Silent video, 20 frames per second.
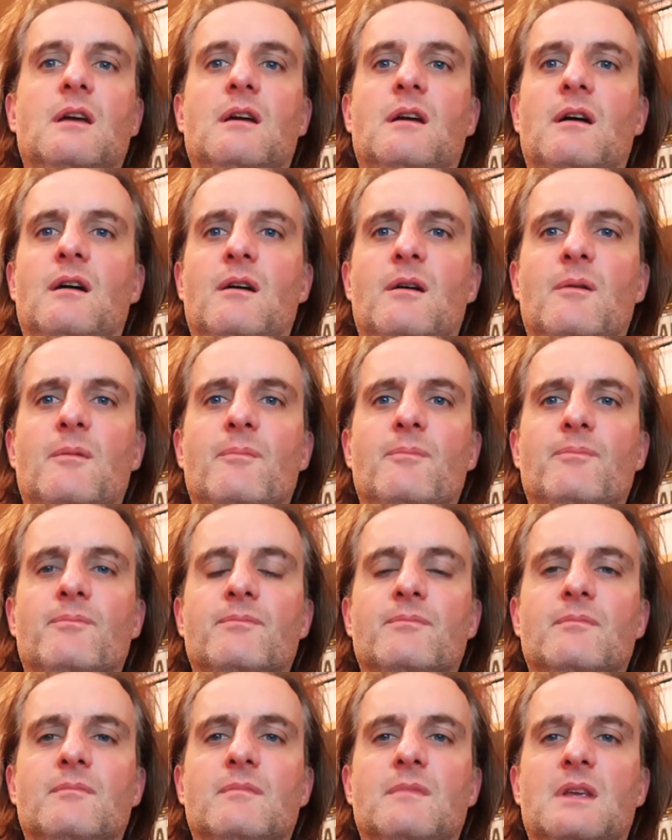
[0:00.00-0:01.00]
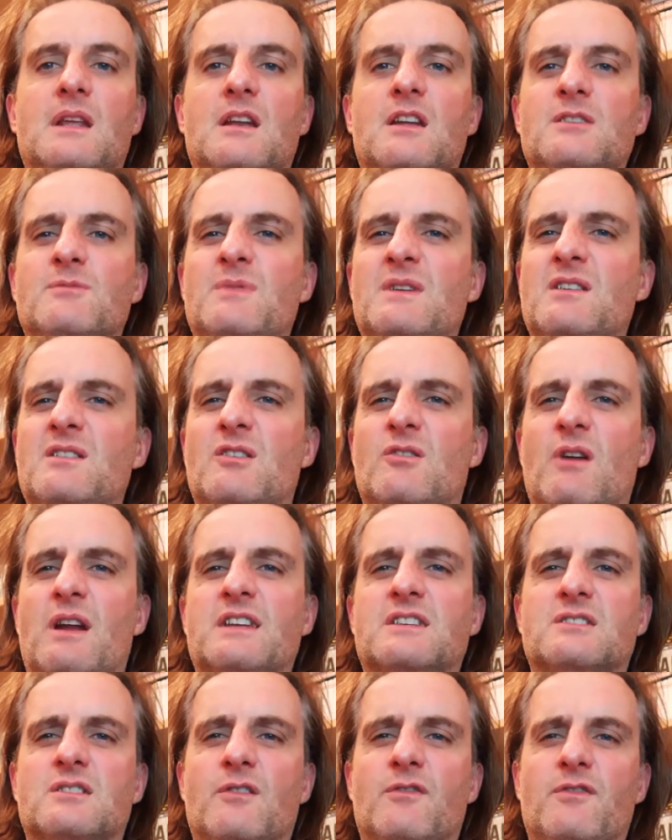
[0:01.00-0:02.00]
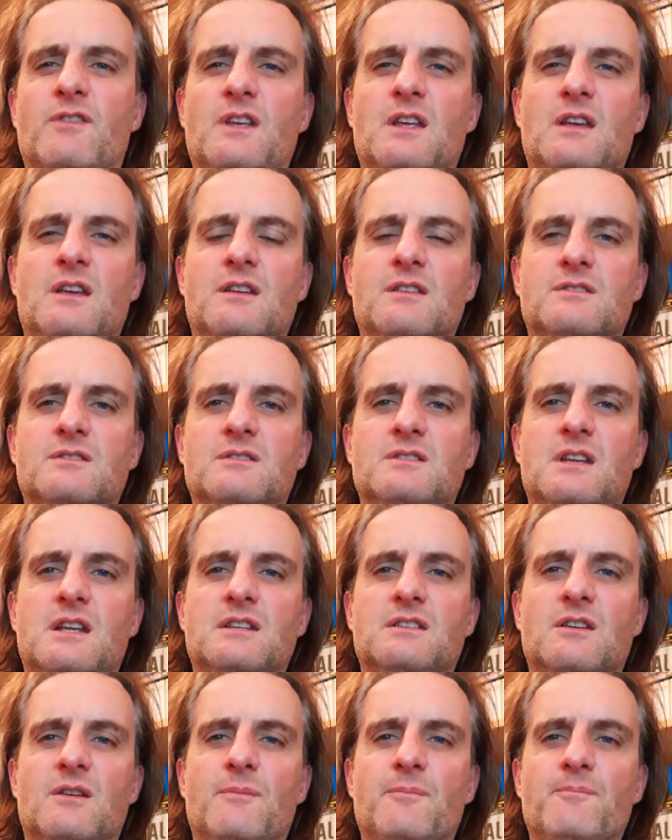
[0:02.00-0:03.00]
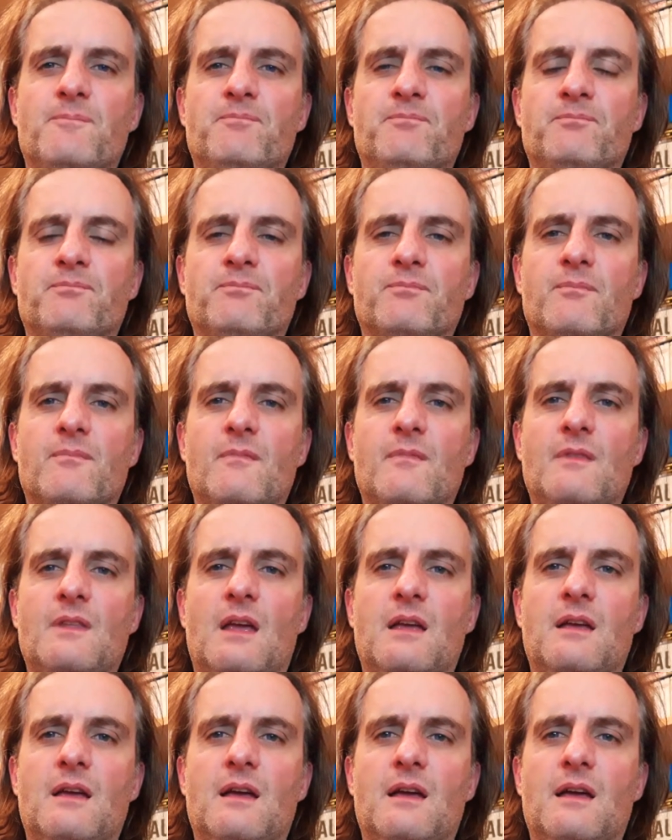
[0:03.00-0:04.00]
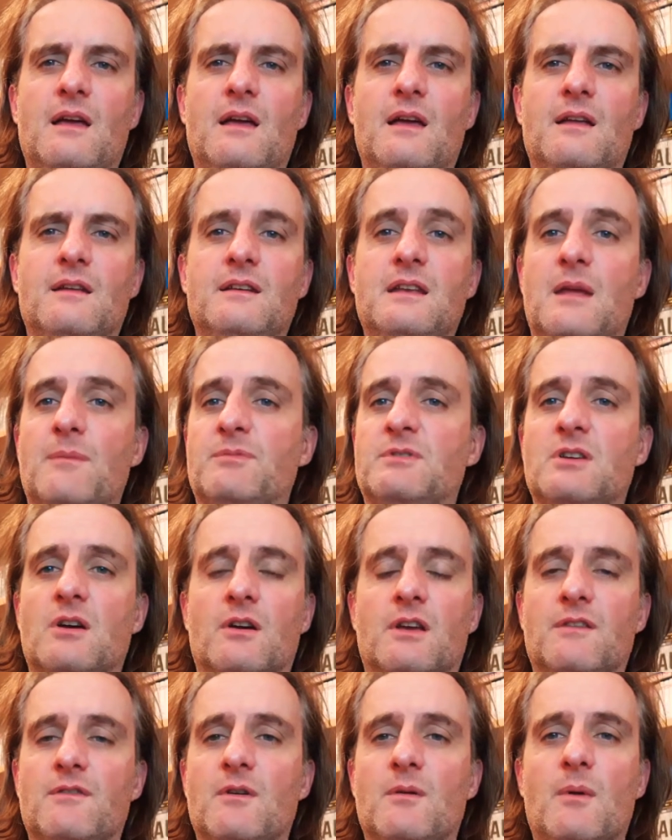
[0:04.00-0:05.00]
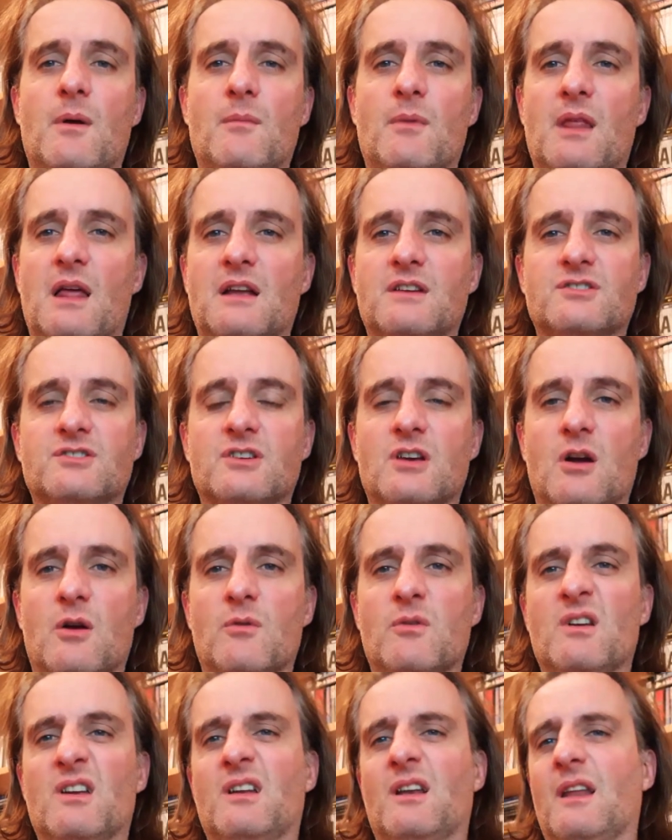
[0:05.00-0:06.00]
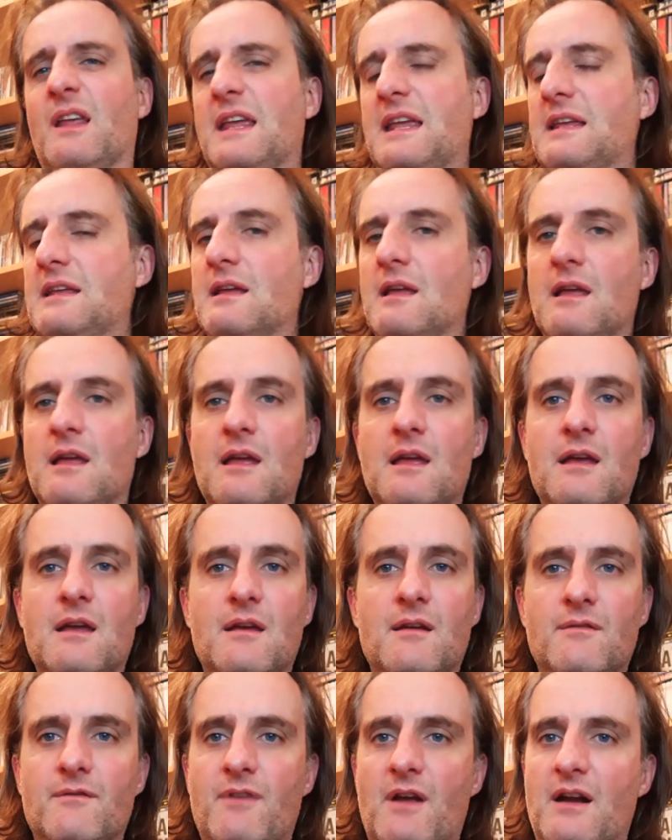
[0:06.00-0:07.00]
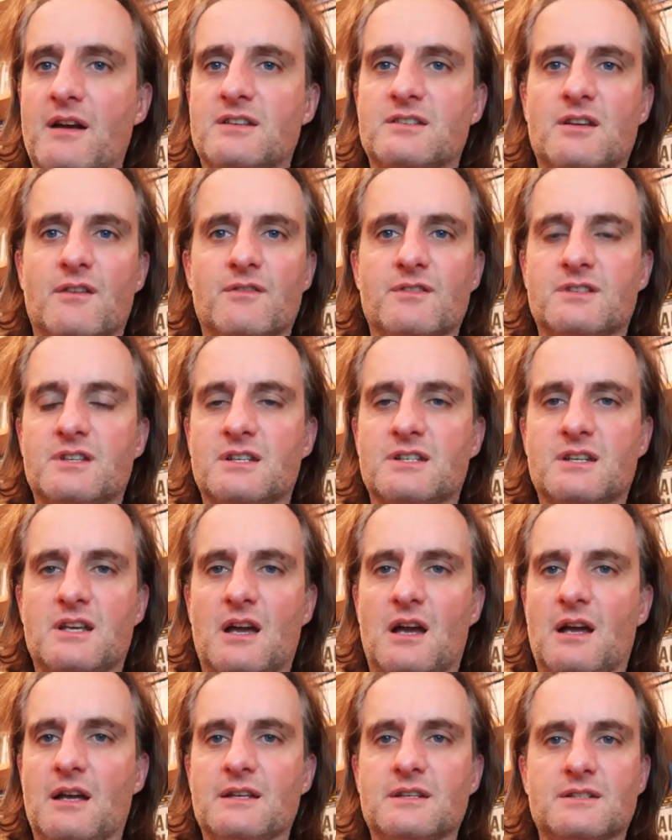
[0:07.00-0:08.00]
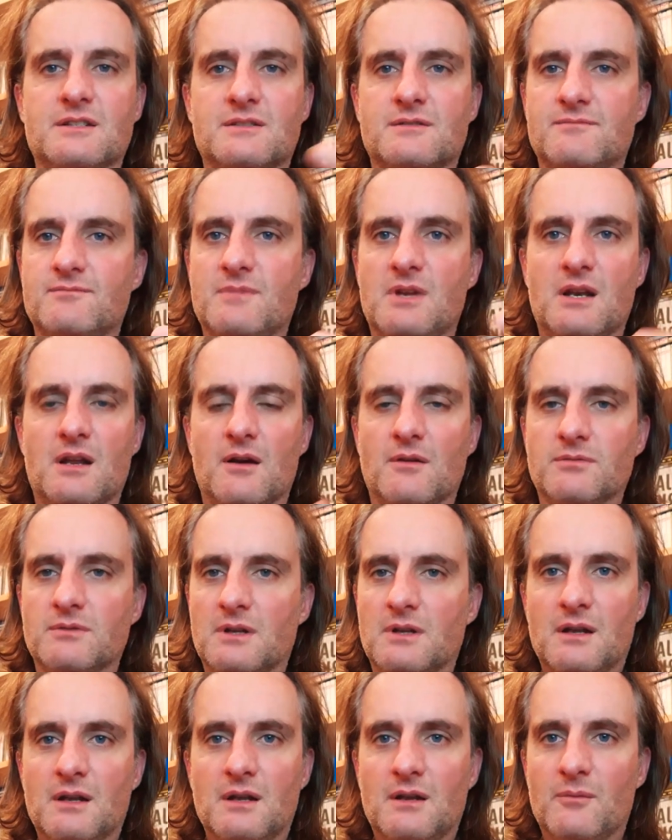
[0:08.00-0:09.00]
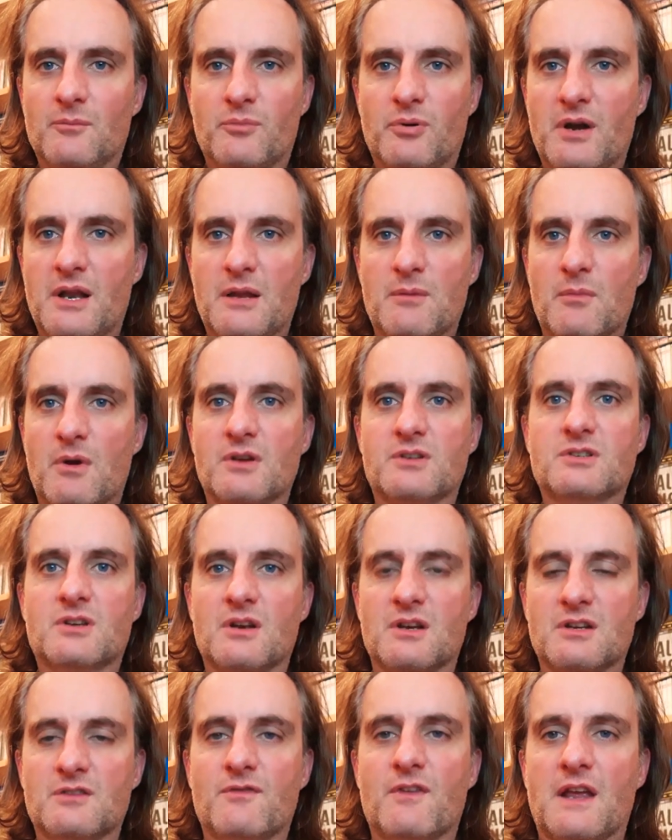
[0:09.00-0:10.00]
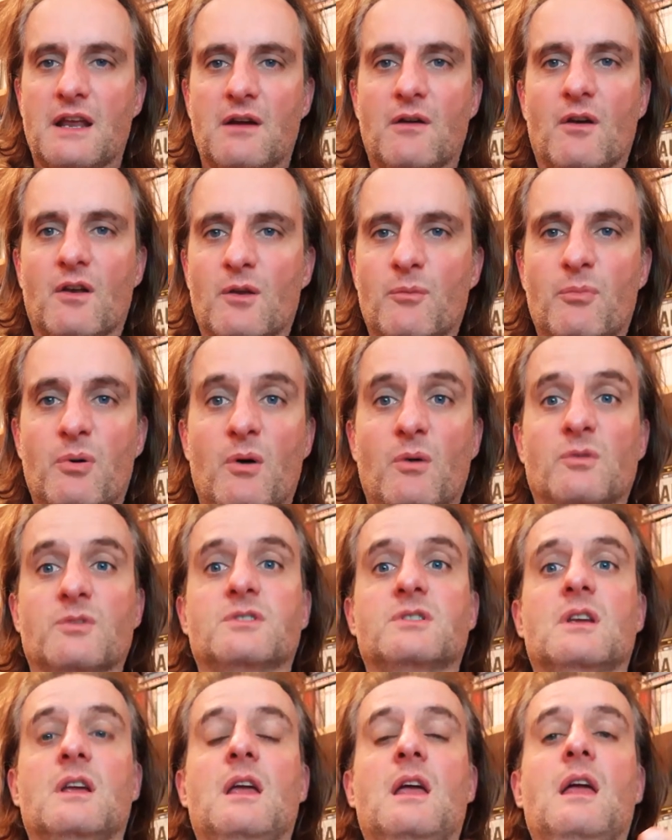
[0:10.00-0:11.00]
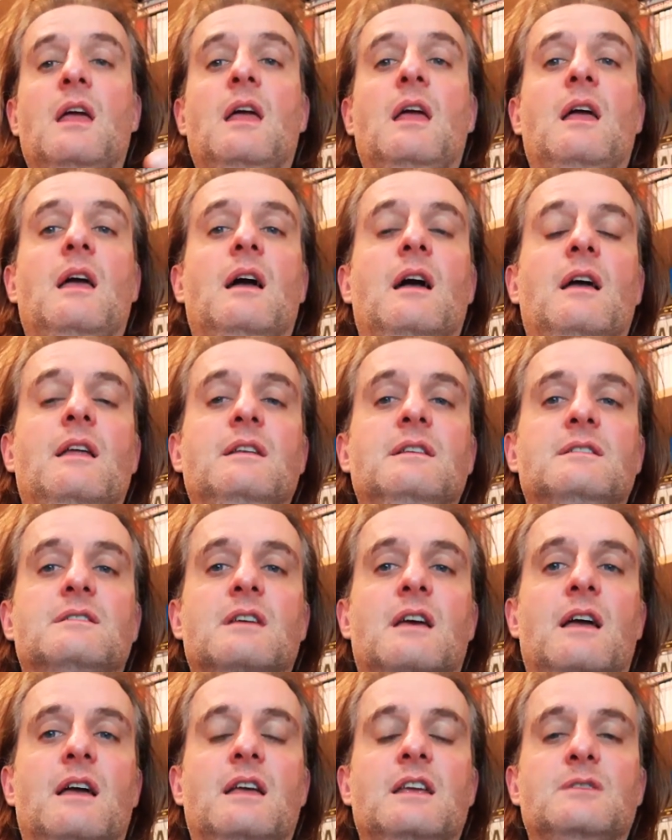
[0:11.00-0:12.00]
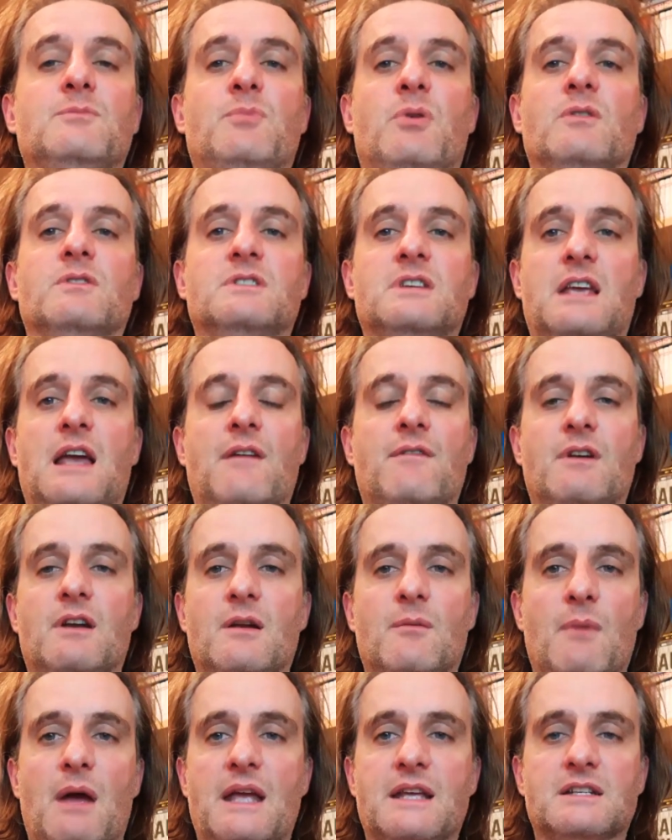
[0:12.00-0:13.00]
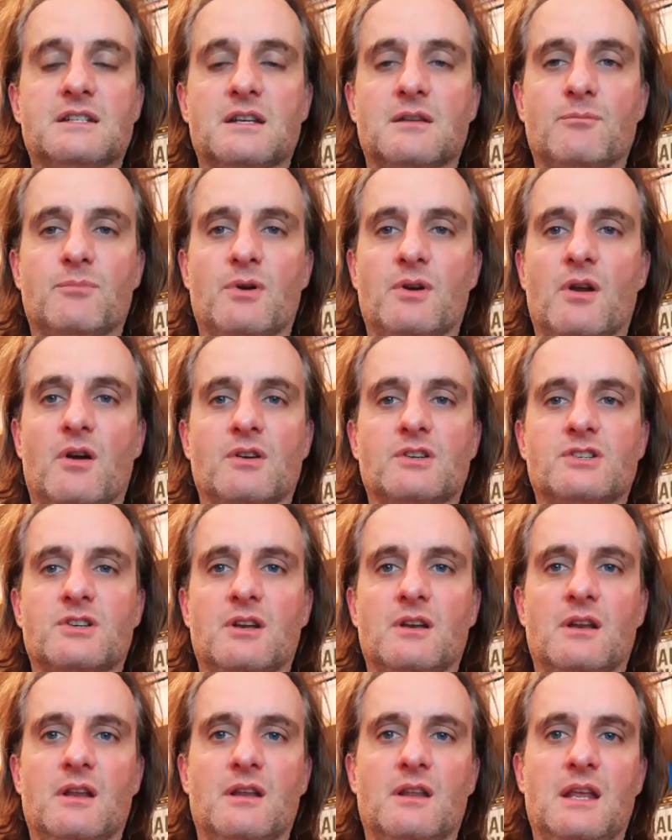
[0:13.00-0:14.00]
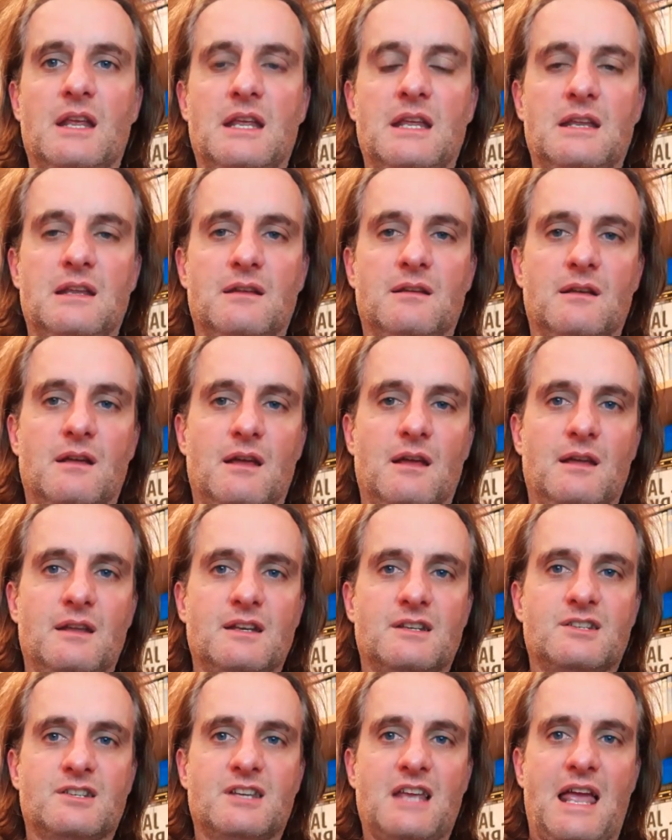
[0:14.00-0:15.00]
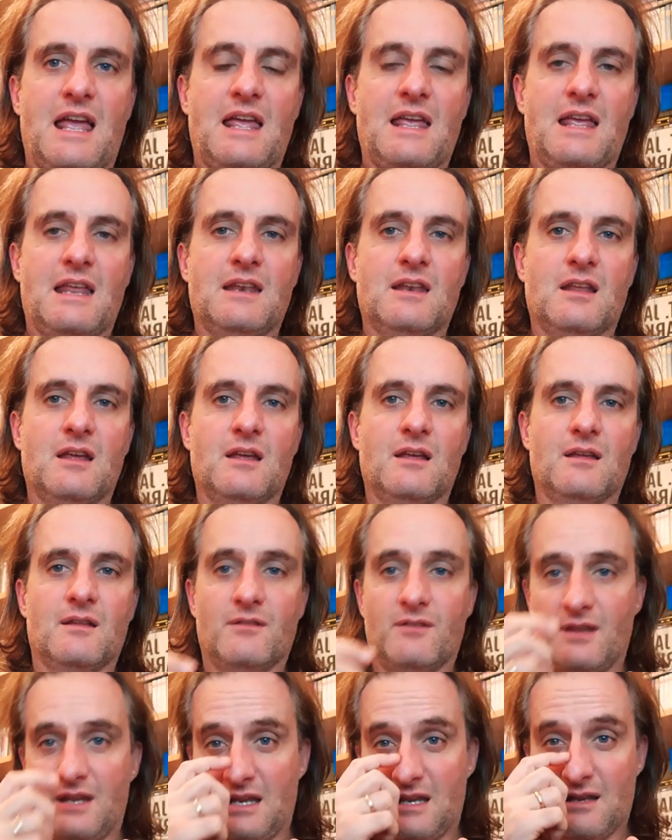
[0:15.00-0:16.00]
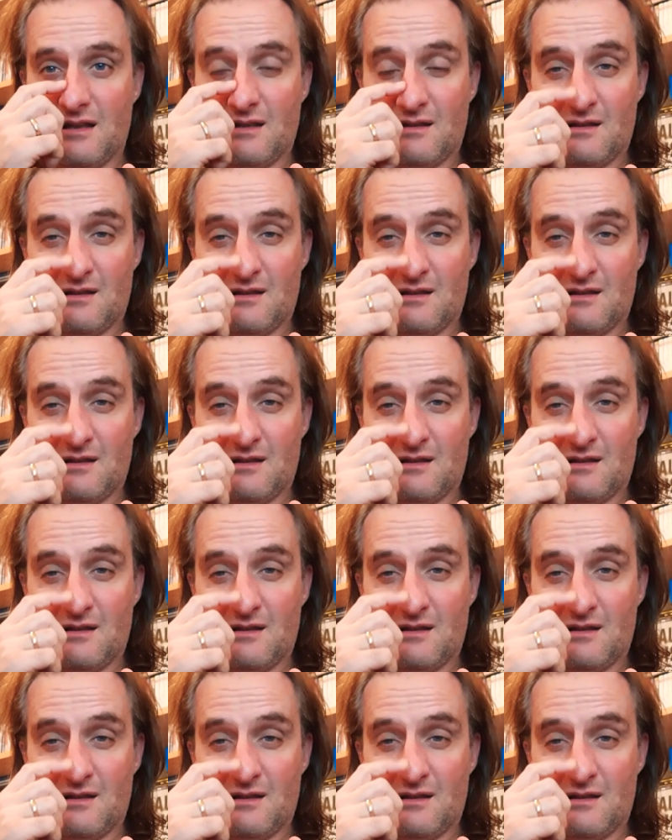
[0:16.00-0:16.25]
you know, he's been in great stuff for years. Did Nip Tuck, if you remember that show, Glee, various others. This guy's, you know, pretty much got his finger on the pulse, and he's put together an amazing production. It's set in the